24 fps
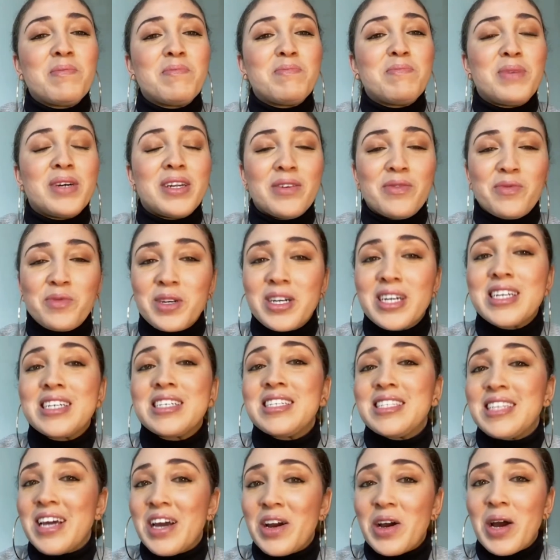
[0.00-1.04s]
But if we're going
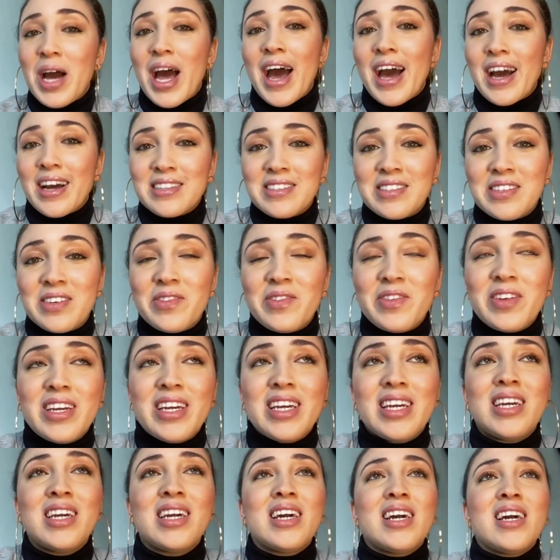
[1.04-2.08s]
to say
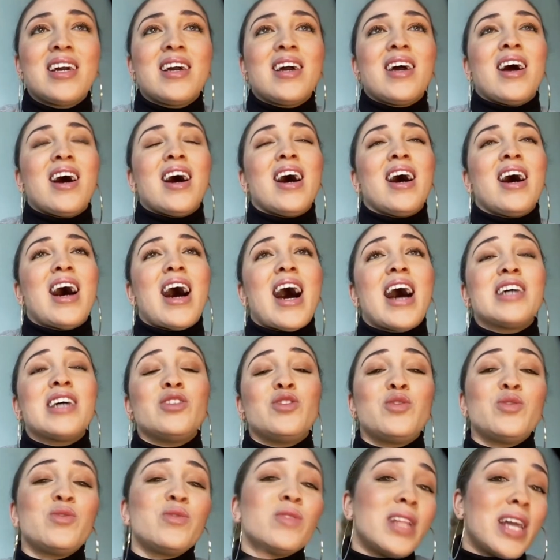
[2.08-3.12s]
activity, I
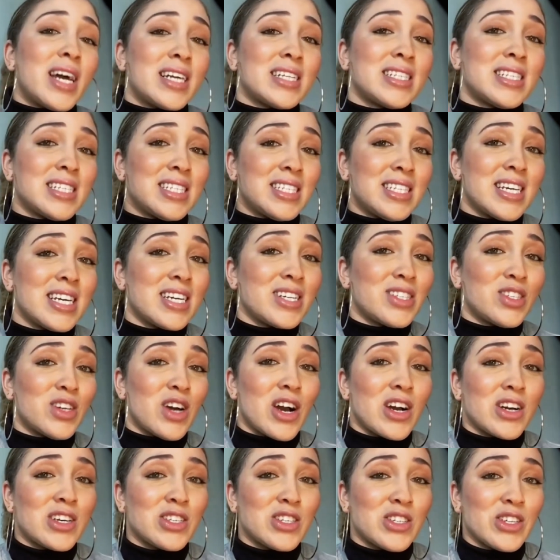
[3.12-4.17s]
do like to
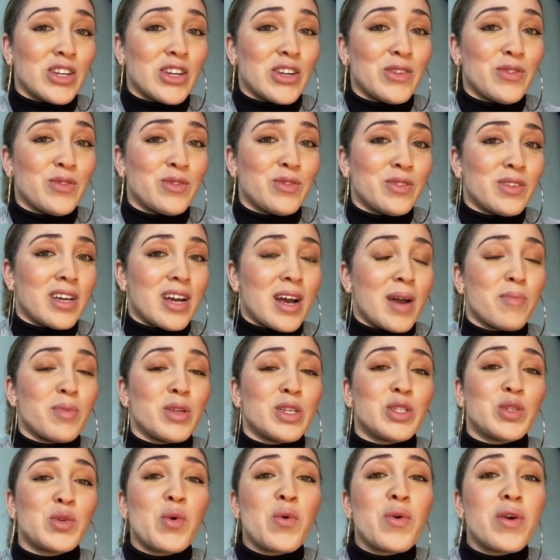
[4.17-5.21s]
TikTok surf. I'm
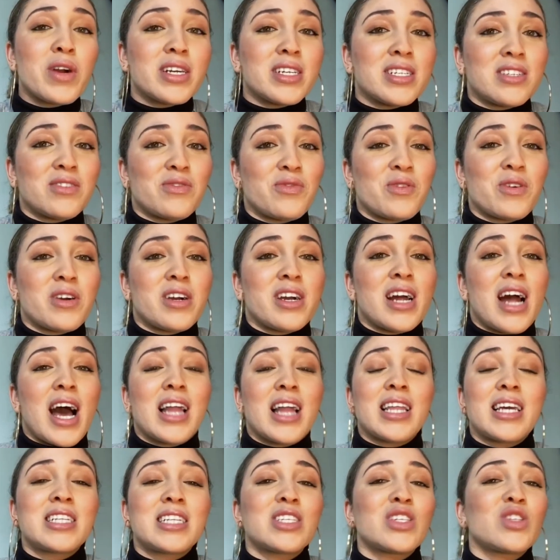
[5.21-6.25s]
notorious for it.
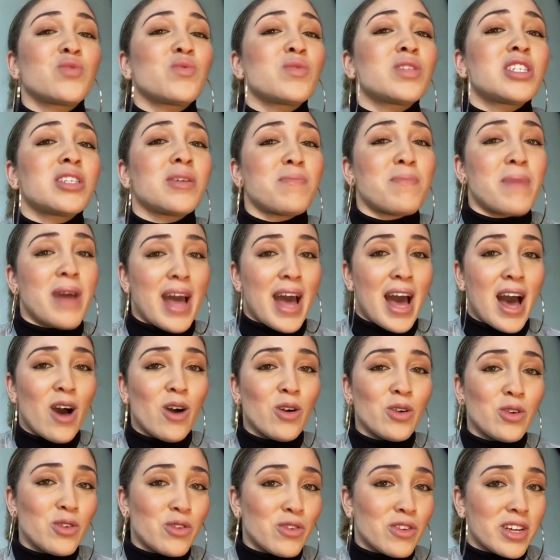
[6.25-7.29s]
I like to switch up my
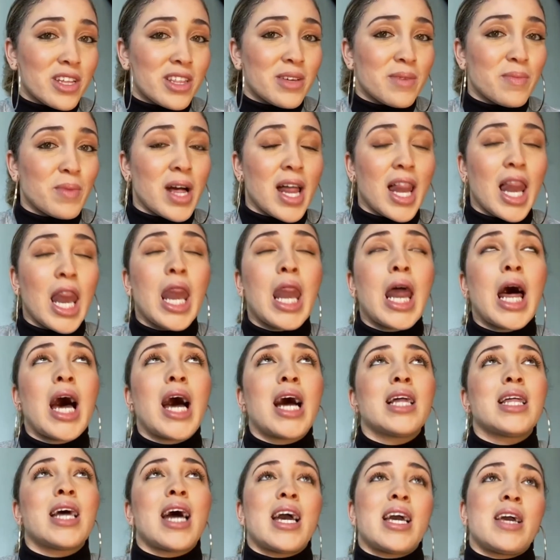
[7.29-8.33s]
algorithm a
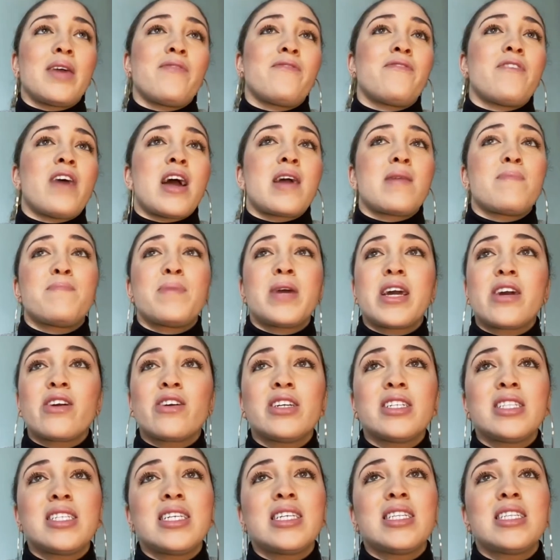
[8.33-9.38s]
lot. I find
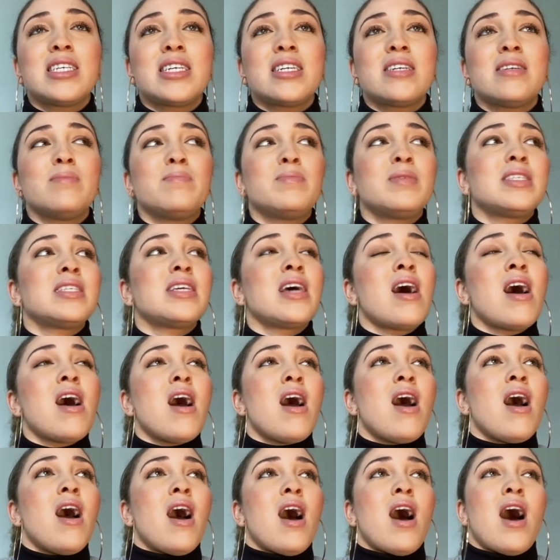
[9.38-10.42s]
parenting tips.
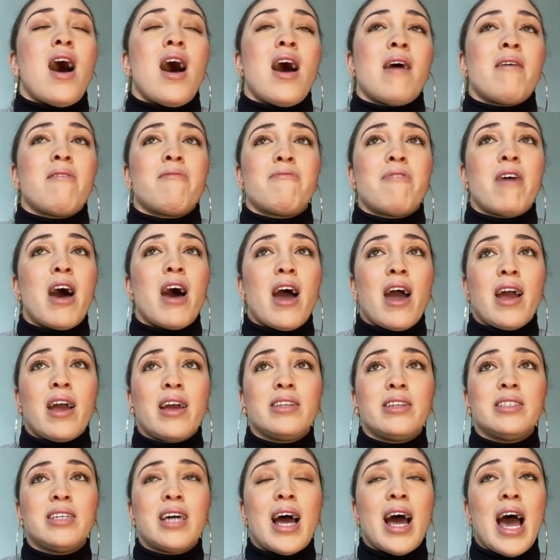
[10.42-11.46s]
I
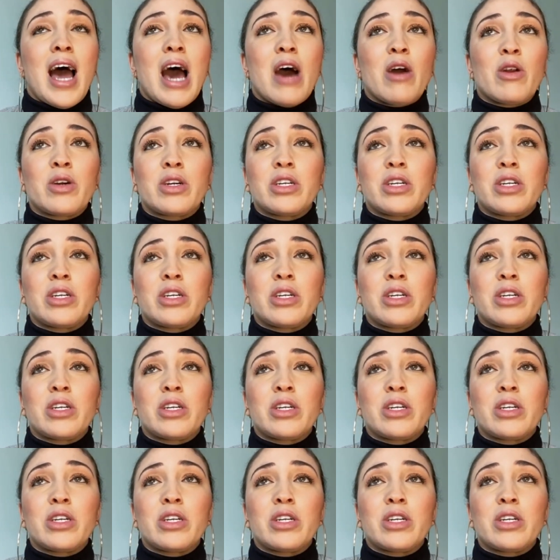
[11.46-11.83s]
find how to